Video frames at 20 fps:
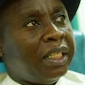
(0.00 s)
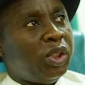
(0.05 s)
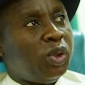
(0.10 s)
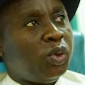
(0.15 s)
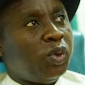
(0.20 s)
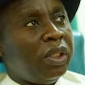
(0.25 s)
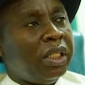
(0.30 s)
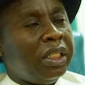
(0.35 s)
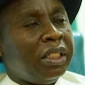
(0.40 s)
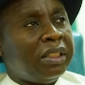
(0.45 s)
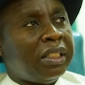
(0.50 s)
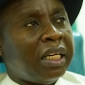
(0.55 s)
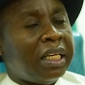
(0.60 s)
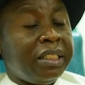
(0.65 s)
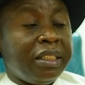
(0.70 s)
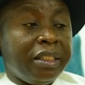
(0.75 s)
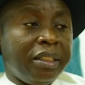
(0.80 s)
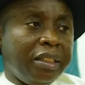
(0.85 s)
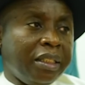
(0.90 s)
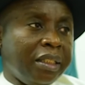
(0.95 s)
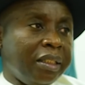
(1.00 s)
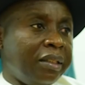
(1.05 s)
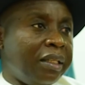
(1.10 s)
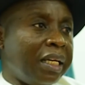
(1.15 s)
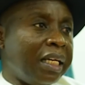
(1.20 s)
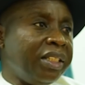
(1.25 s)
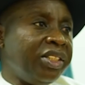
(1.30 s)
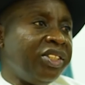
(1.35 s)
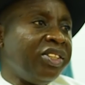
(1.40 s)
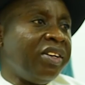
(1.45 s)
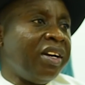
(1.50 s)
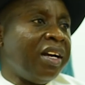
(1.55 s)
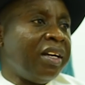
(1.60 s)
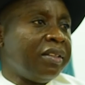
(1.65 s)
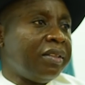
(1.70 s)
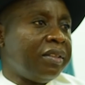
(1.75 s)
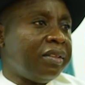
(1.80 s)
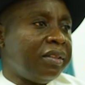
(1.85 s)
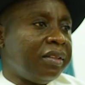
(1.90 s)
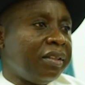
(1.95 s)
shouldn't agitate
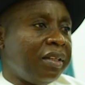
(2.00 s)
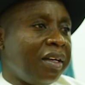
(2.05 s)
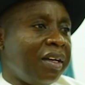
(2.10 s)
Nigerians.